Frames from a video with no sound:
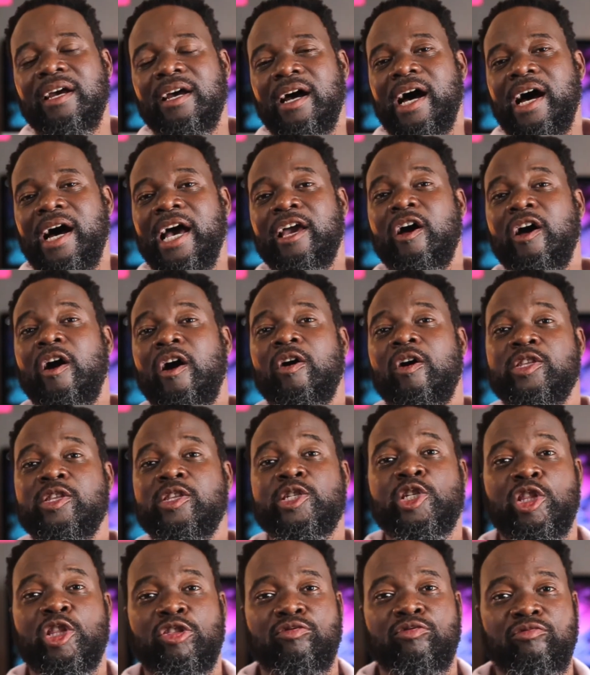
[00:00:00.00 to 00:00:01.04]
I call this
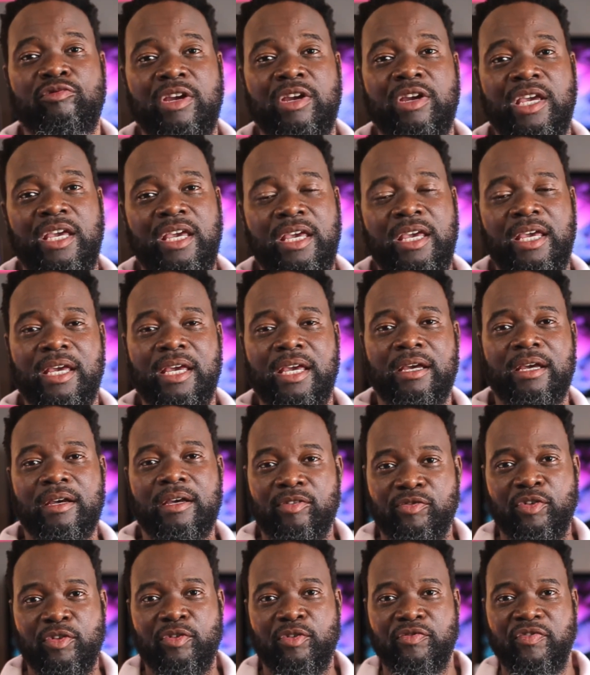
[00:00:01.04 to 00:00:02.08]
3
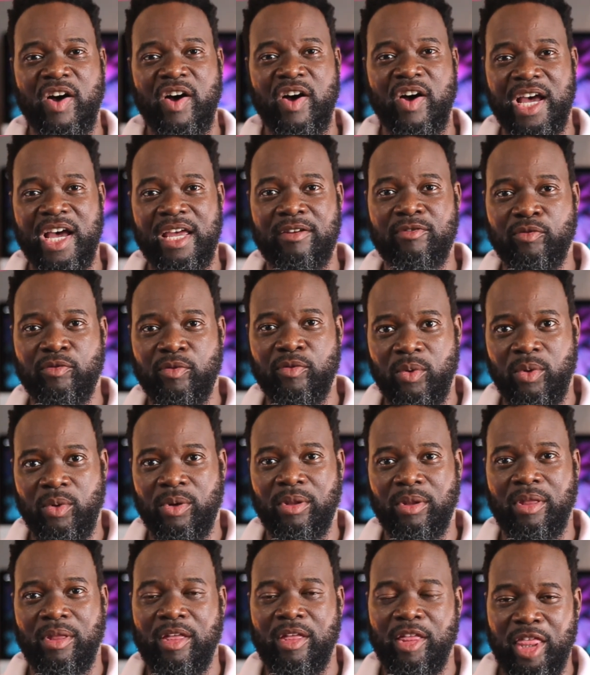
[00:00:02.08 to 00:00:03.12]
for 5
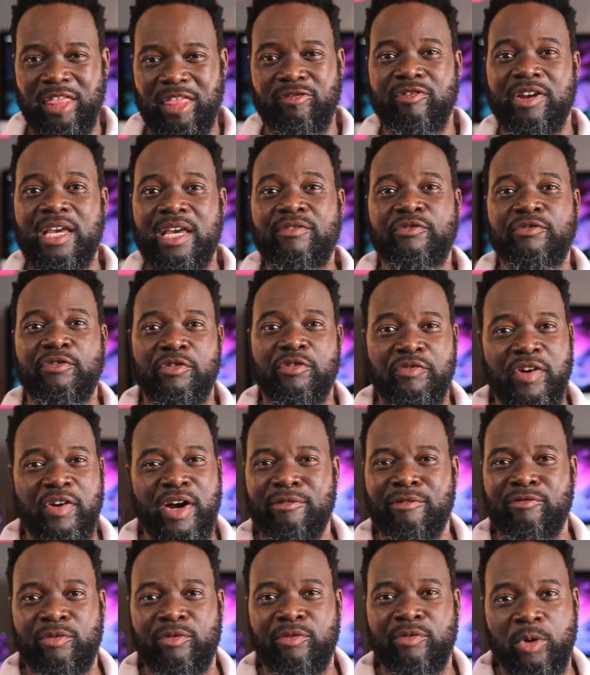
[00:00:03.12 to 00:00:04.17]
rule. 3 for
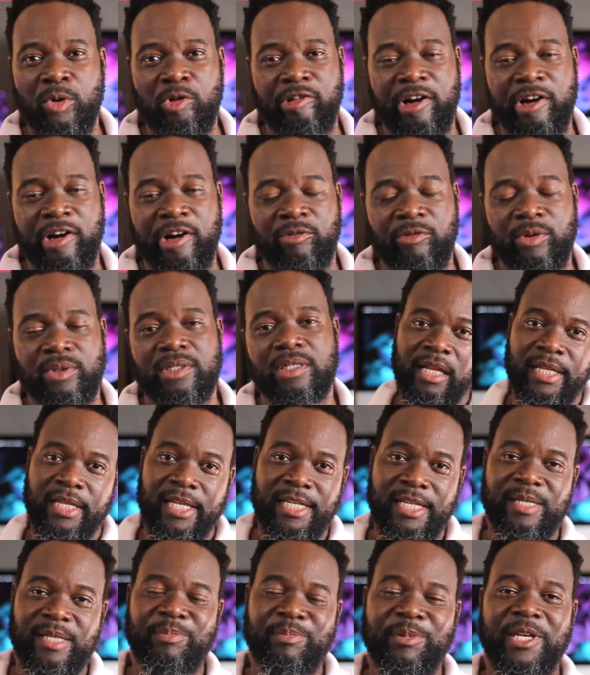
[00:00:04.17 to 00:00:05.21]
5 rule, ground rules.
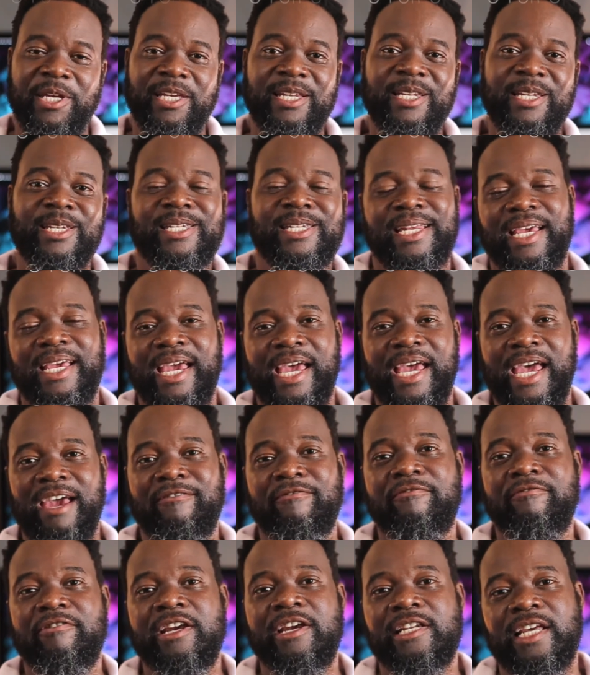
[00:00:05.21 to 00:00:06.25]
This means
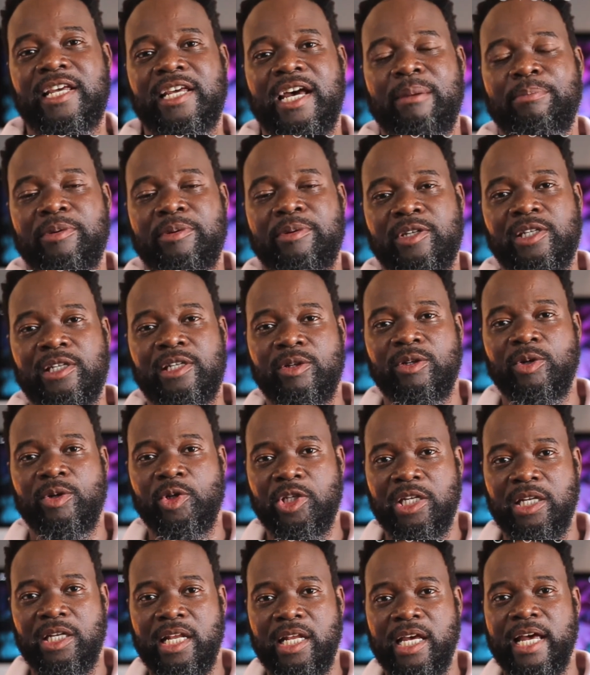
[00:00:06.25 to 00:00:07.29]
every type of
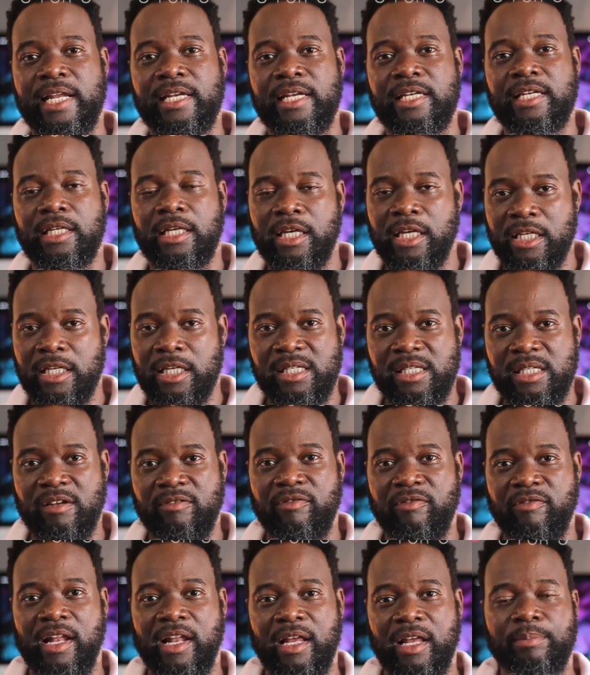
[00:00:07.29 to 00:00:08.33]
solution that is
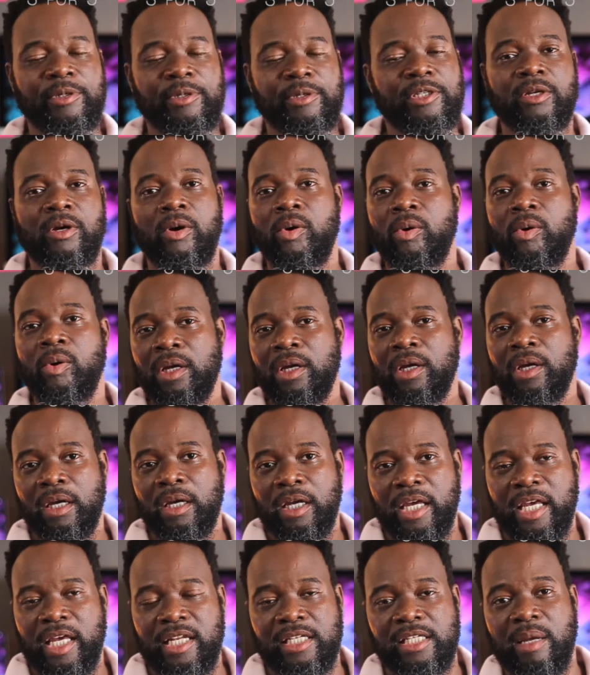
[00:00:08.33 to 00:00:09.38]
developed. So
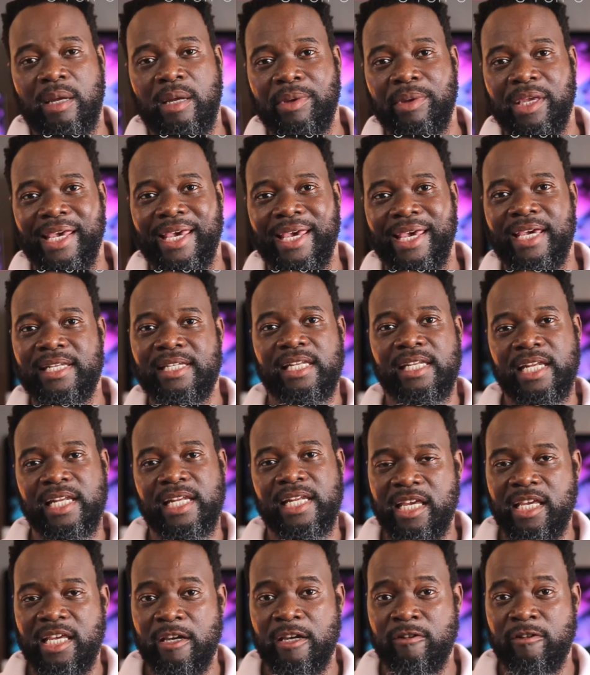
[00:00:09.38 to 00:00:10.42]
in some cases, I
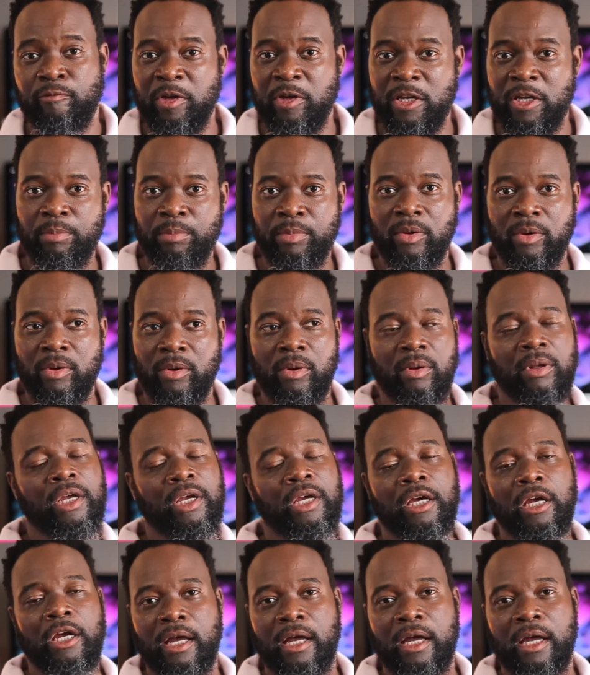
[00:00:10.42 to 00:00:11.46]
give people,
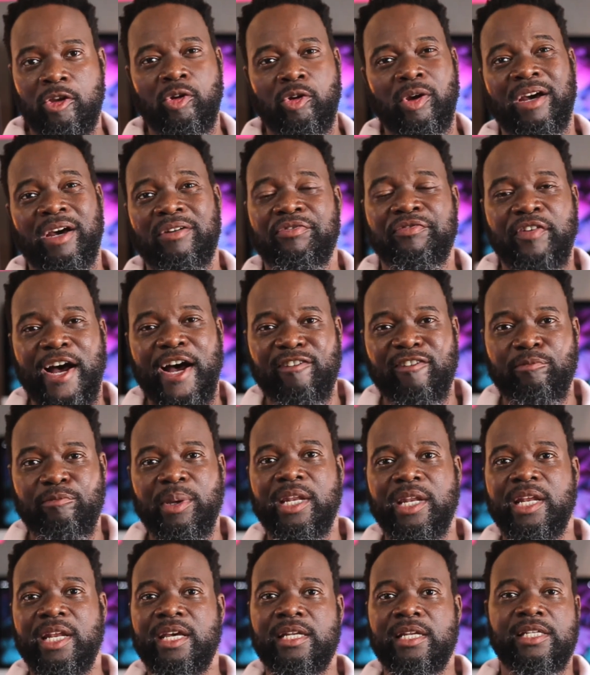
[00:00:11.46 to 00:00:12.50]
you got 5
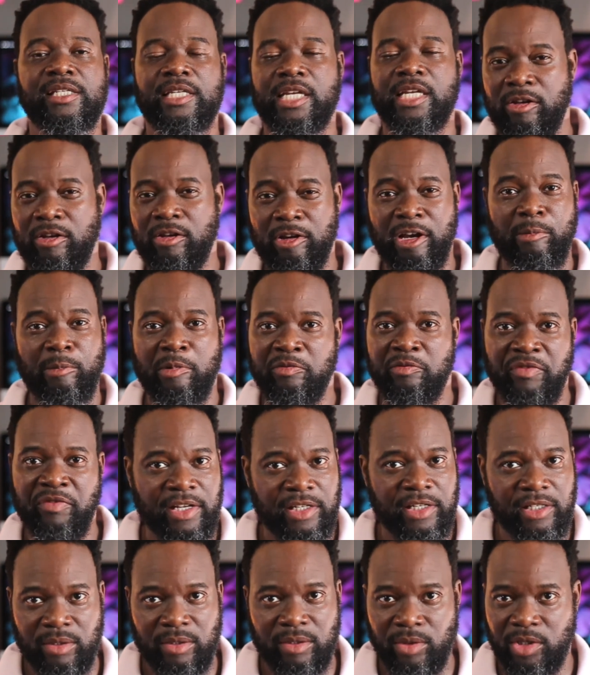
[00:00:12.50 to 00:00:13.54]
minutes and you come up with 5
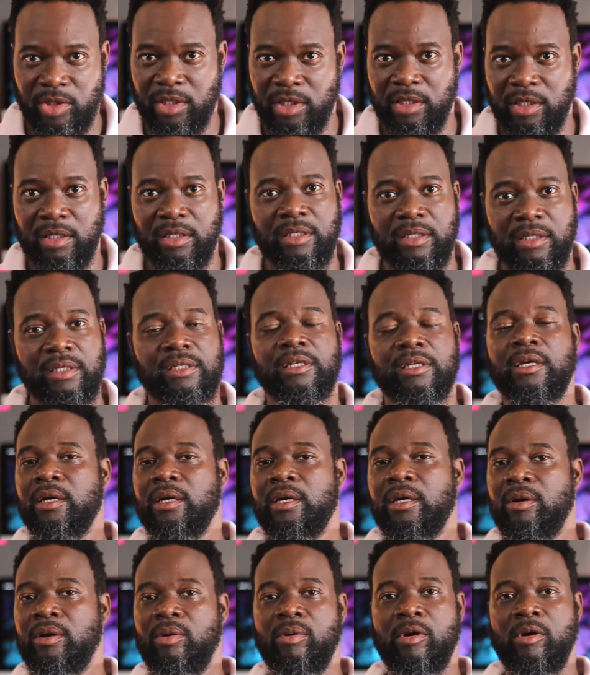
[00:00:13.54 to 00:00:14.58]
solutions,
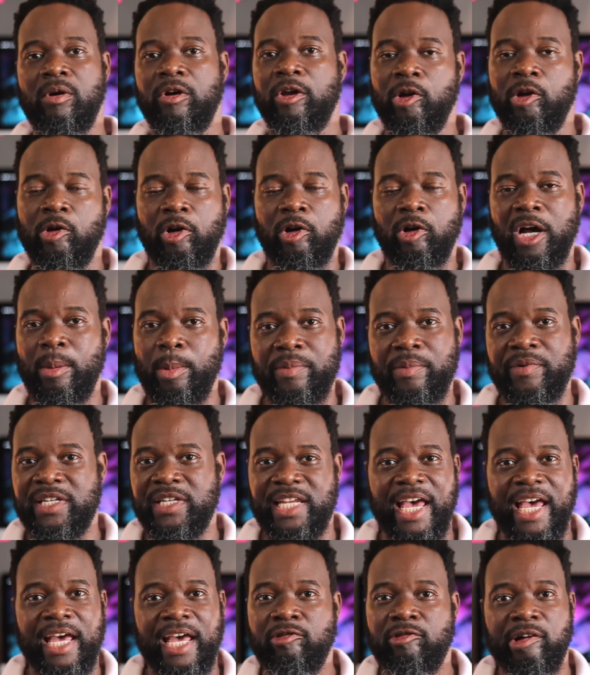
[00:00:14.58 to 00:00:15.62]
or come up with
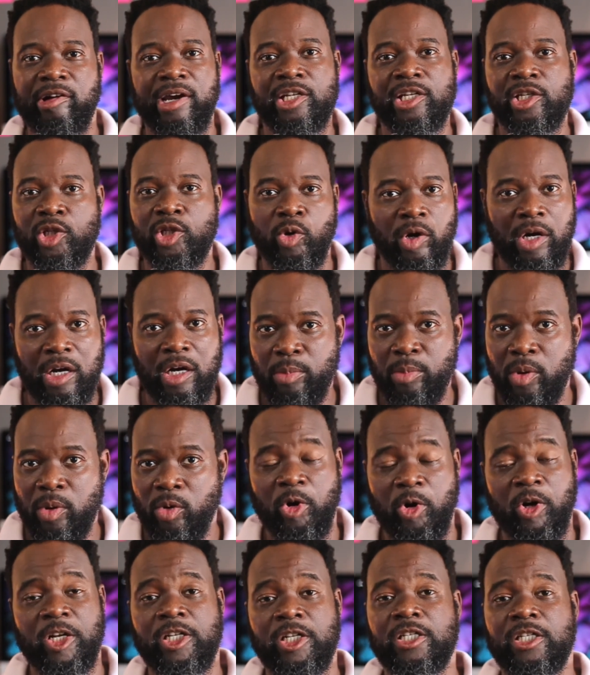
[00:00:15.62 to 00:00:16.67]
10 great
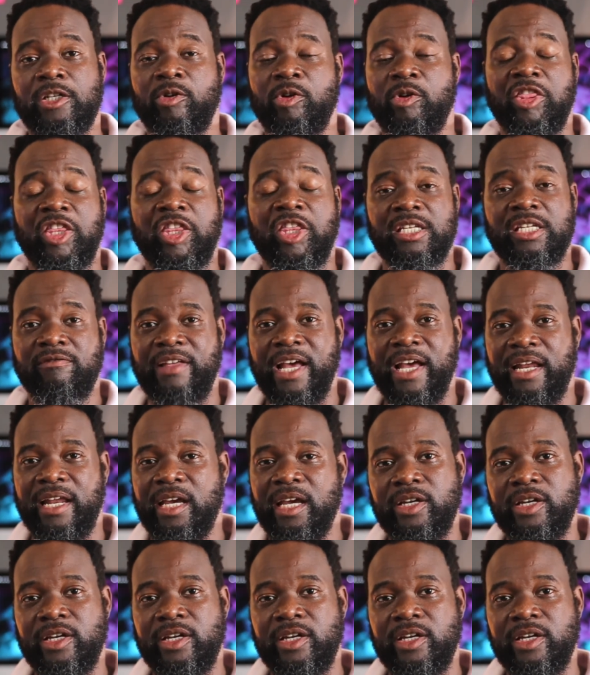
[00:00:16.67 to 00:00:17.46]
storyboards or things of that nature.